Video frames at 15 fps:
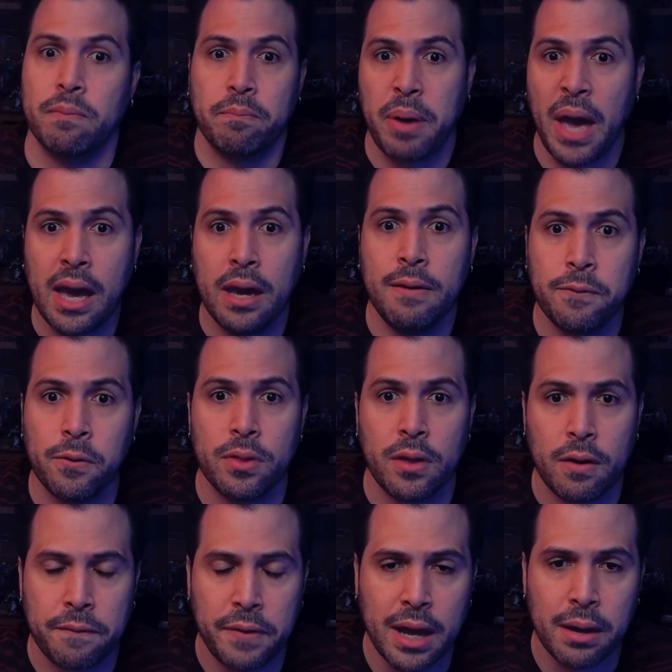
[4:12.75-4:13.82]
pay for
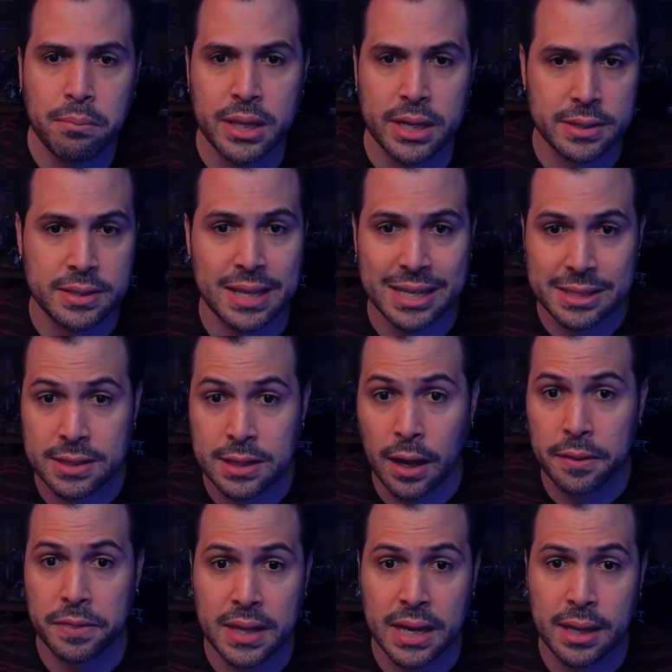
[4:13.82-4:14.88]
their families. That's a
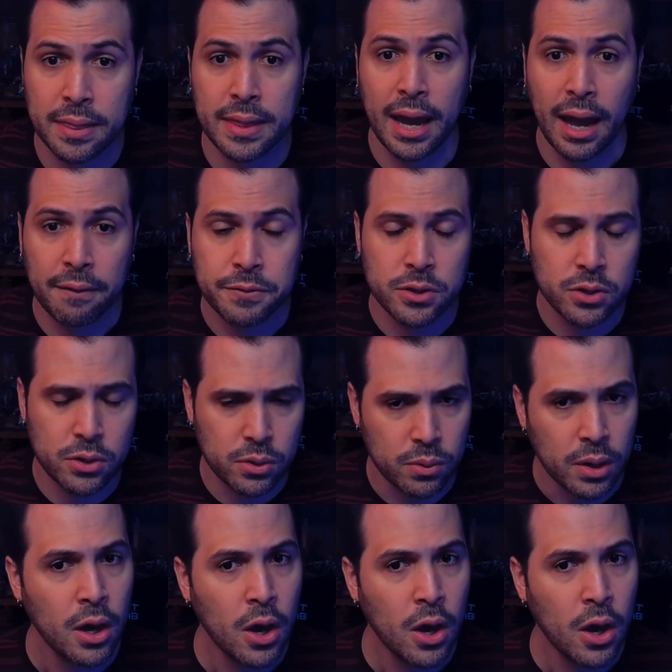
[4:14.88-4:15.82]
thing they have to do.